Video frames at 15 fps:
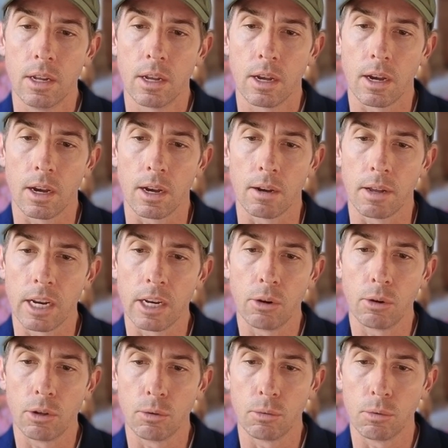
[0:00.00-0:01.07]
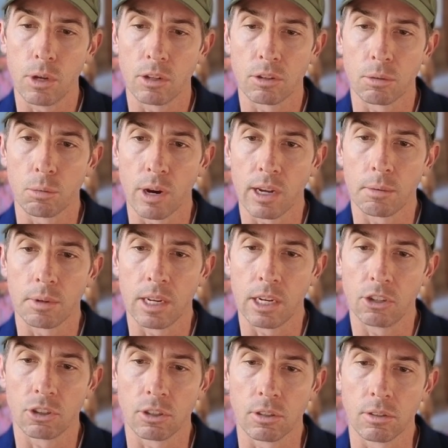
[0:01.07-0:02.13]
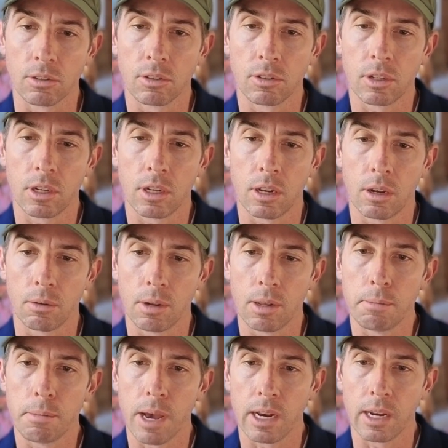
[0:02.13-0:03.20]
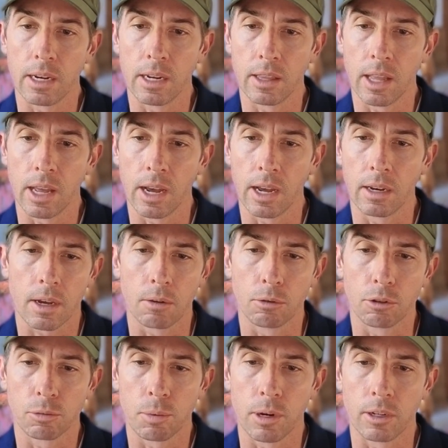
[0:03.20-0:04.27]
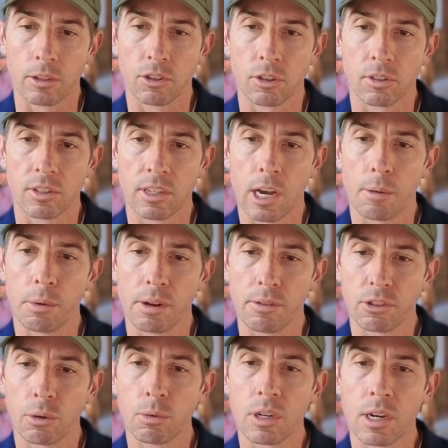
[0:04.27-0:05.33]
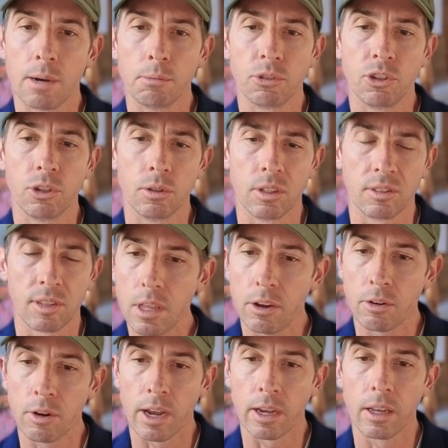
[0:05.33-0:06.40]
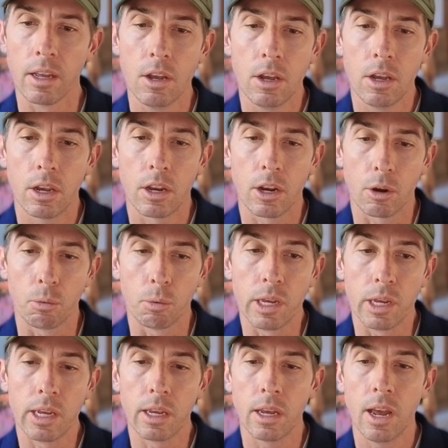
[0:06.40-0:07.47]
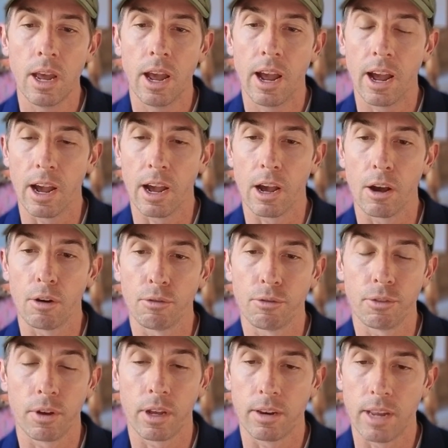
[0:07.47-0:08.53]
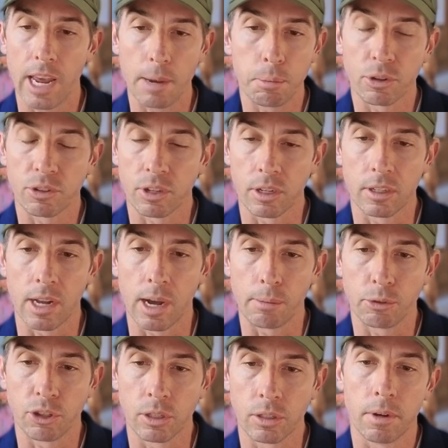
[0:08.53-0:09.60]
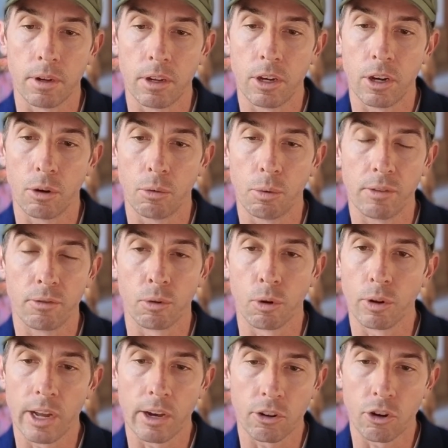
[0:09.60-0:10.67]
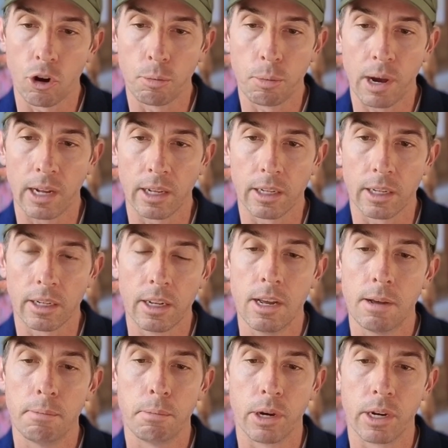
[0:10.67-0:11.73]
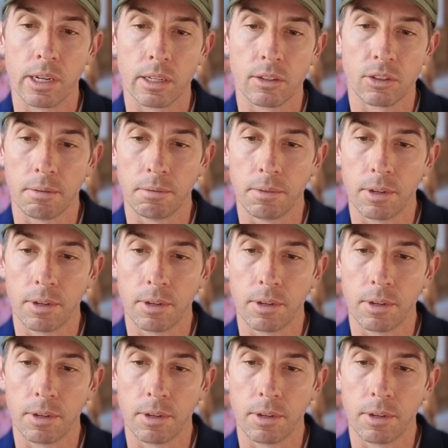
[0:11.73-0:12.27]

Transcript: and I know you had some recommendations, embedded in that response just now, but if someone comes to you and they say, "Greg, we have 8% adoption. We've rolled out Copilot, but it's,